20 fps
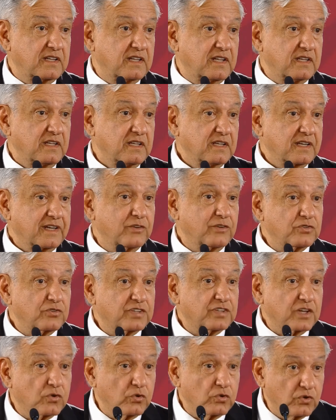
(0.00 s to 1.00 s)
transform
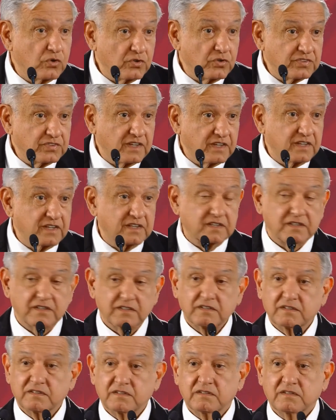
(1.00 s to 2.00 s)
a reality that
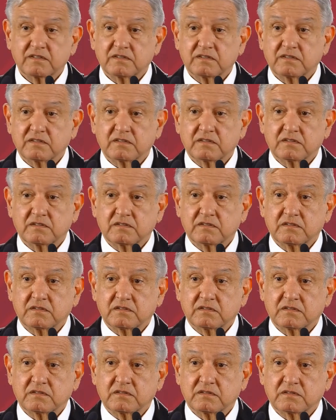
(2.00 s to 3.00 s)
you don't know,
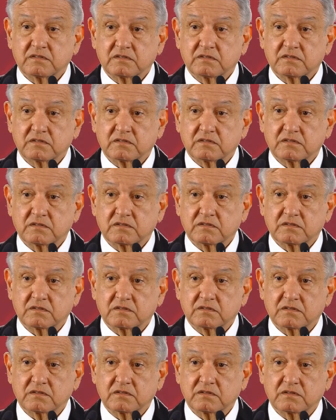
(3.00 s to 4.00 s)
you're not
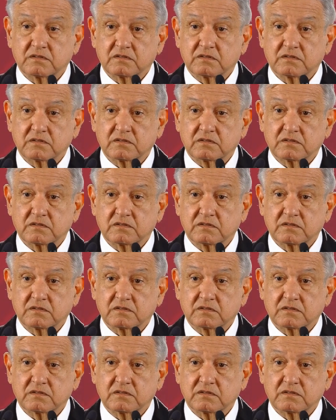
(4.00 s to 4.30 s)
aware of.